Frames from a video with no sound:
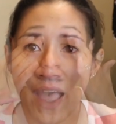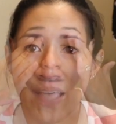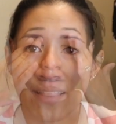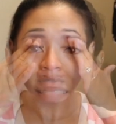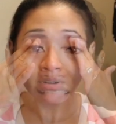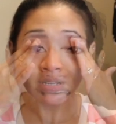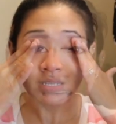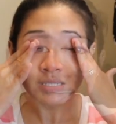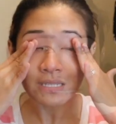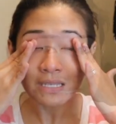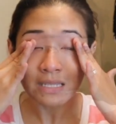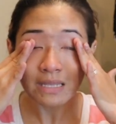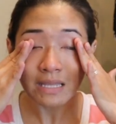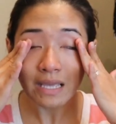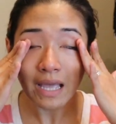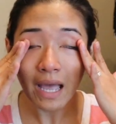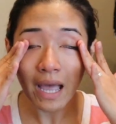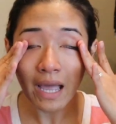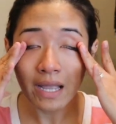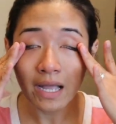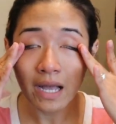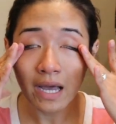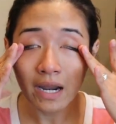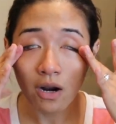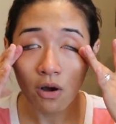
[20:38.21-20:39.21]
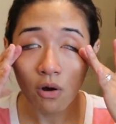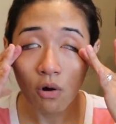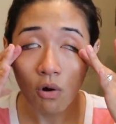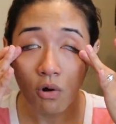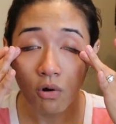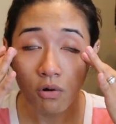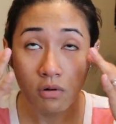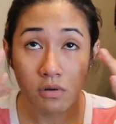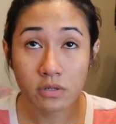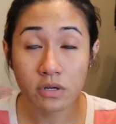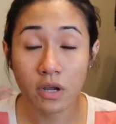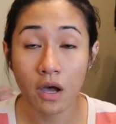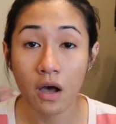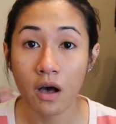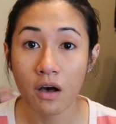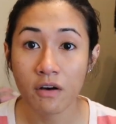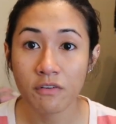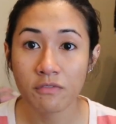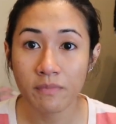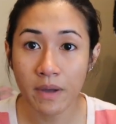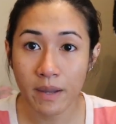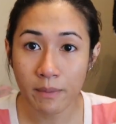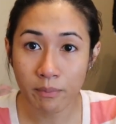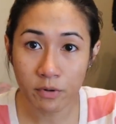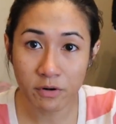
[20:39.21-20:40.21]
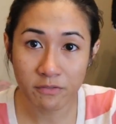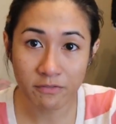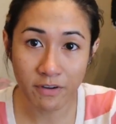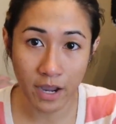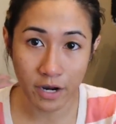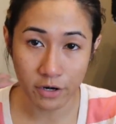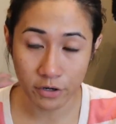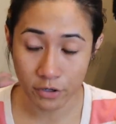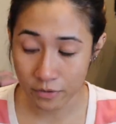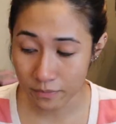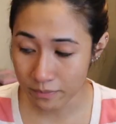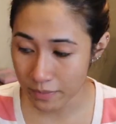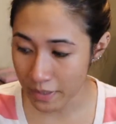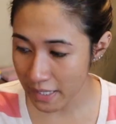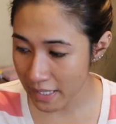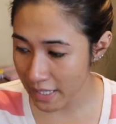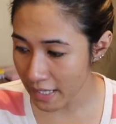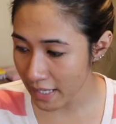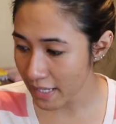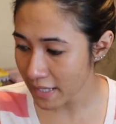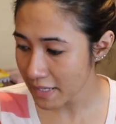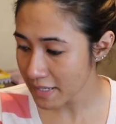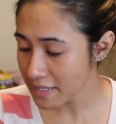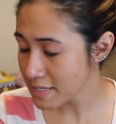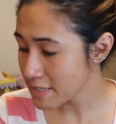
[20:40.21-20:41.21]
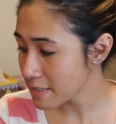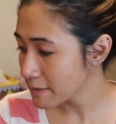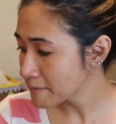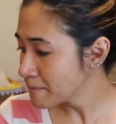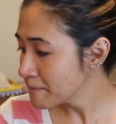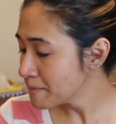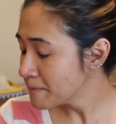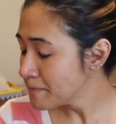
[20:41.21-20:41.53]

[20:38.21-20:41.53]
Recently, I got a hold of my provider because